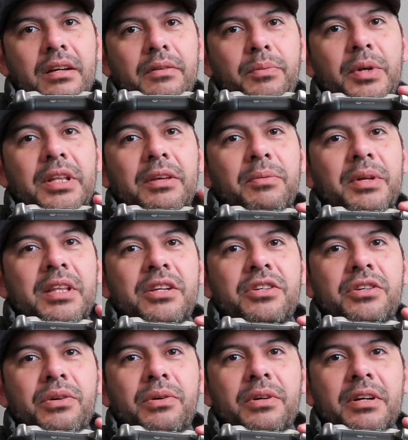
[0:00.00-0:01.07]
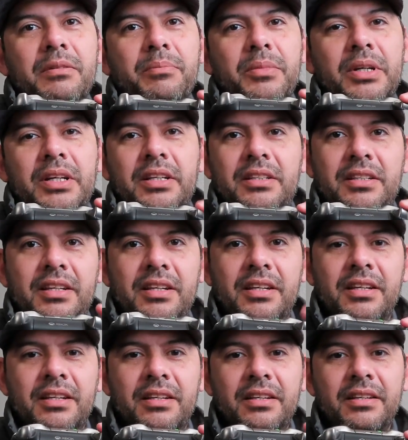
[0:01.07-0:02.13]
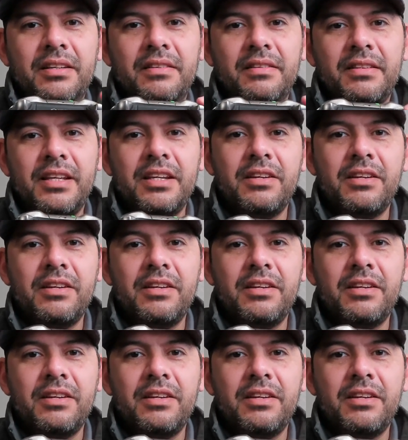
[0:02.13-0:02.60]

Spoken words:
really short, but they